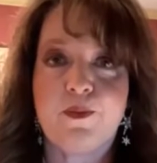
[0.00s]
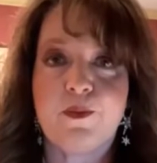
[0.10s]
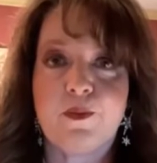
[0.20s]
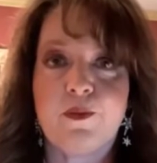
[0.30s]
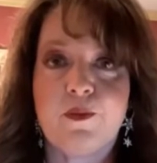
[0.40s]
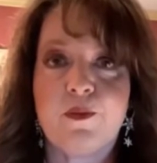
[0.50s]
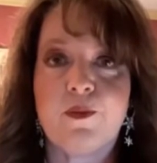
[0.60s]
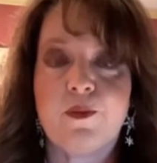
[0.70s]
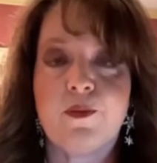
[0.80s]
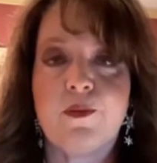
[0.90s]

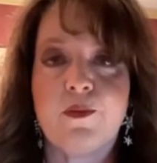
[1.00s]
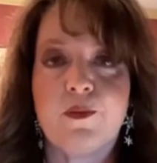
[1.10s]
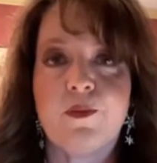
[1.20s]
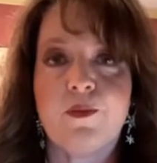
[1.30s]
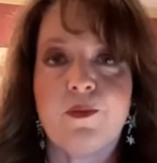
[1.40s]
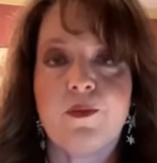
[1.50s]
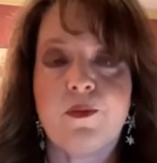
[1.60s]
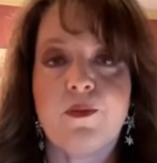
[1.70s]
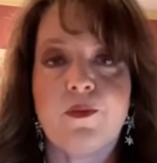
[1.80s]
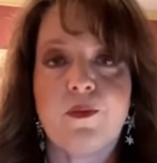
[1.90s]

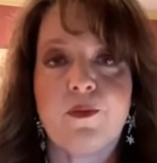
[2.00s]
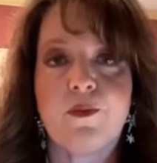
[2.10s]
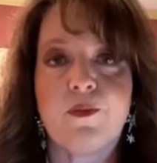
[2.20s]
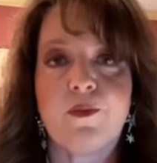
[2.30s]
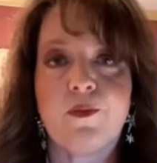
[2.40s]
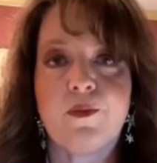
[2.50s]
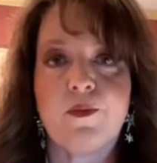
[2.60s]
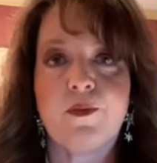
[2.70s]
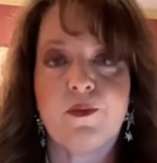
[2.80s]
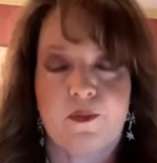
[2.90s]

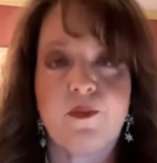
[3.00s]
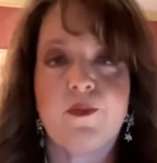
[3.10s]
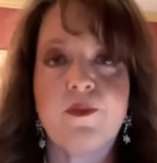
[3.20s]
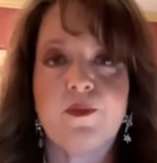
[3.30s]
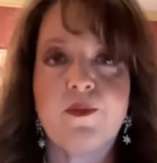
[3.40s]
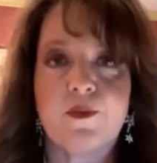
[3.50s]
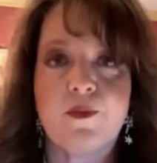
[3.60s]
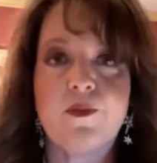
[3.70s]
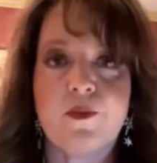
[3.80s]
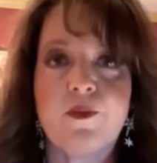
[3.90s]

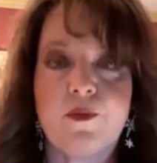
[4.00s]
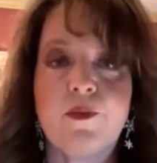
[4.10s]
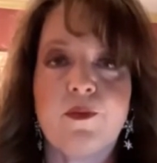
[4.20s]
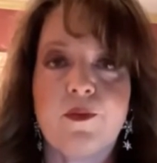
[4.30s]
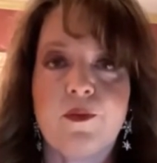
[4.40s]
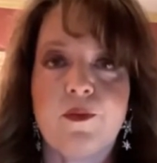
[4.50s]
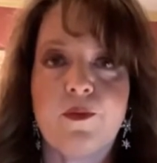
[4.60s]
[no speech]